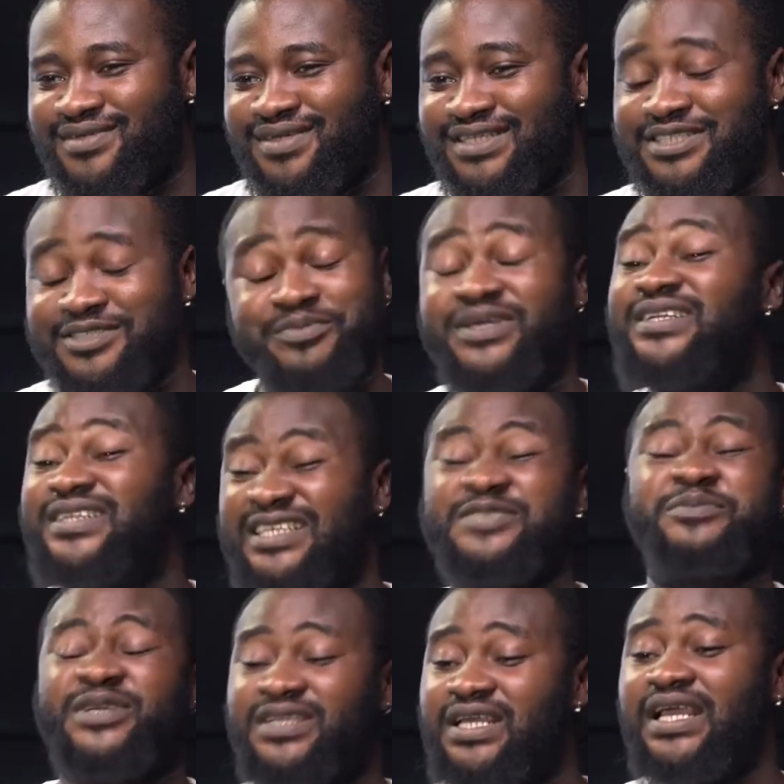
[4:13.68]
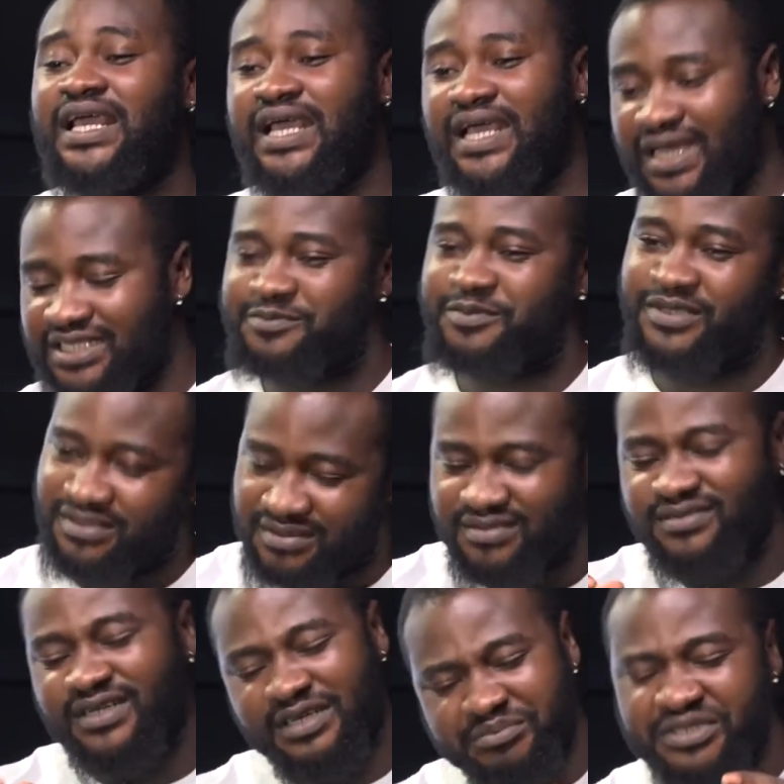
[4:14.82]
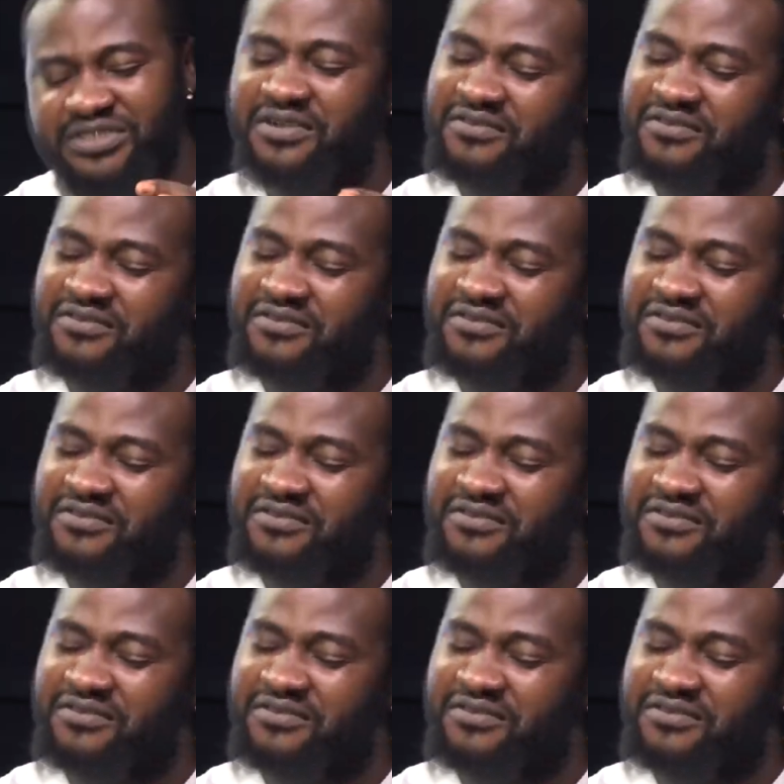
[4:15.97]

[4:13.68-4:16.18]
It's been a bit